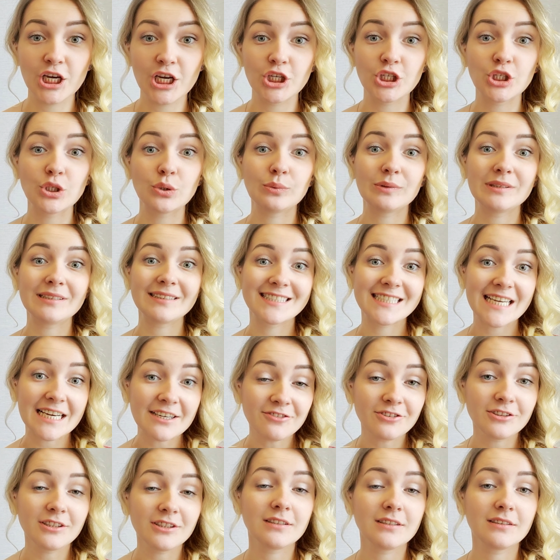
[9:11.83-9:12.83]
You will
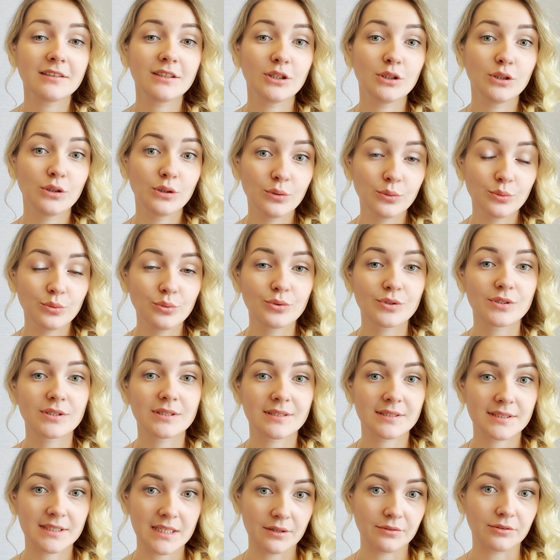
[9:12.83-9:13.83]
definitely lose
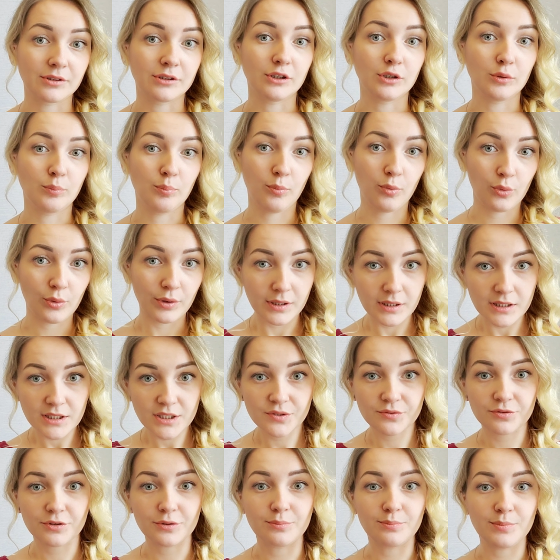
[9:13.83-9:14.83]
several
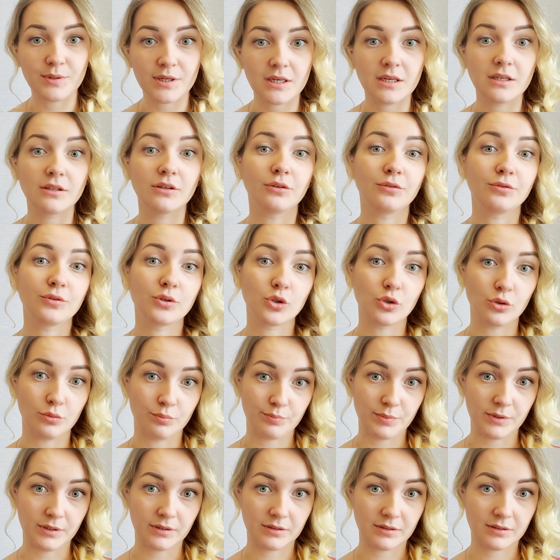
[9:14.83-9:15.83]
points for being off
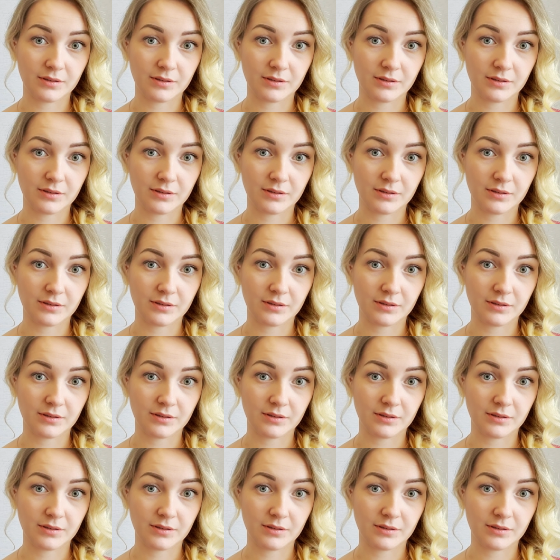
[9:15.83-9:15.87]
topic.